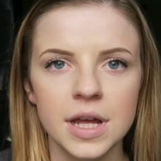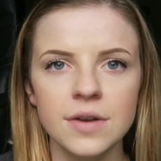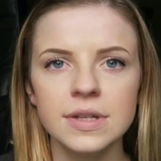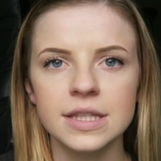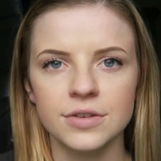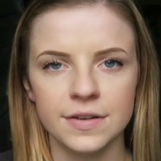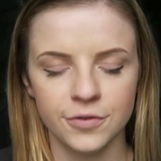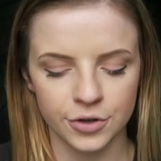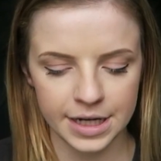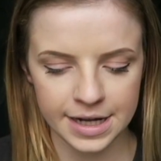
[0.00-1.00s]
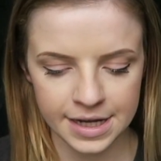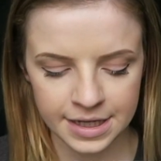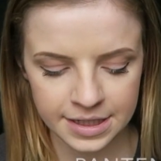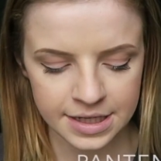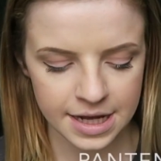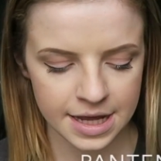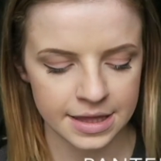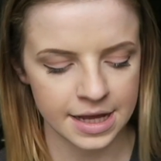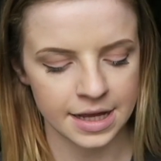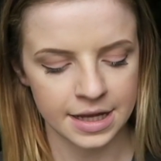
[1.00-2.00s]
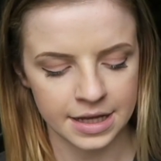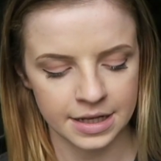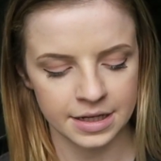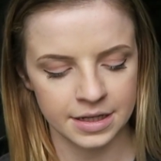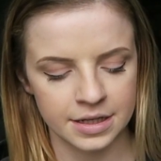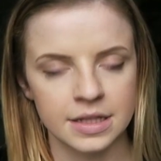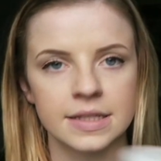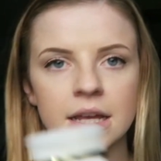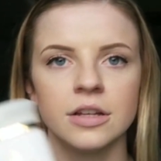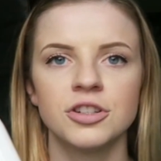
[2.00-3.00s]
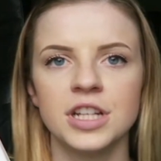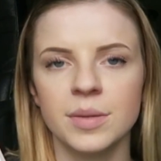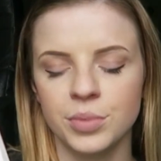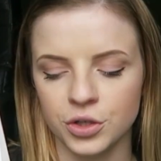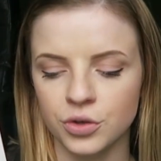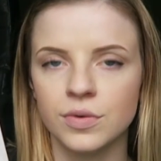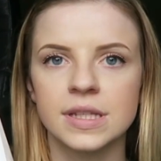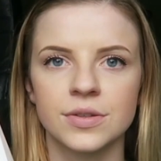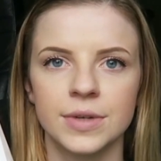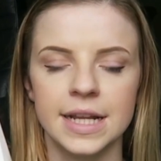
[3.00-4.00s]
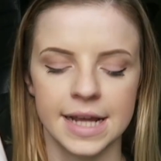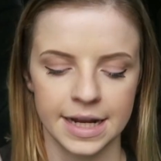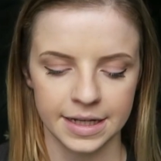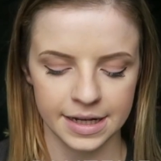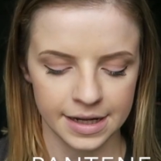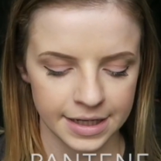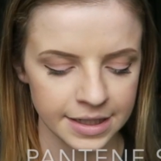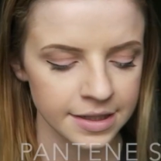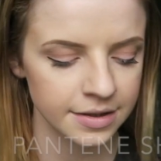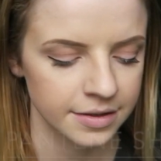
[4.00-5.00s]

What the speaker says: one was $3.49 and then this other shampoo was $3.99.